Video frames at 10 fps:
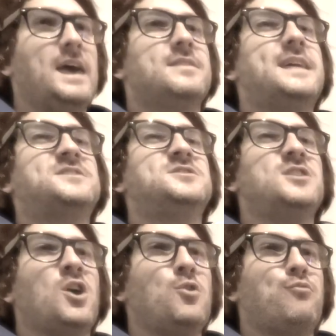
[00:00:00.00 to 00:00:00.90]
That's
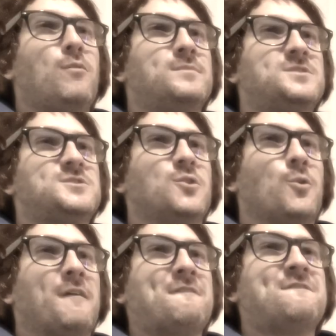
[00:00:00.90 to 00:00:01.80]
no problem at
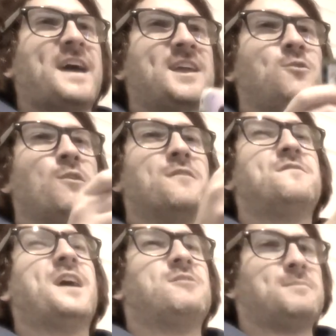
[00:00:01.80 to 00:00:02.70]
all. Thank you
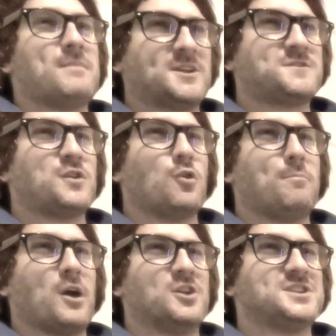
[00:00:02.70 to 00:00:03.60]
very much for your
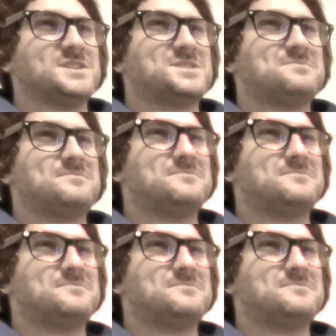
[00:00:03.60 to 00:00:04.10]
purchase.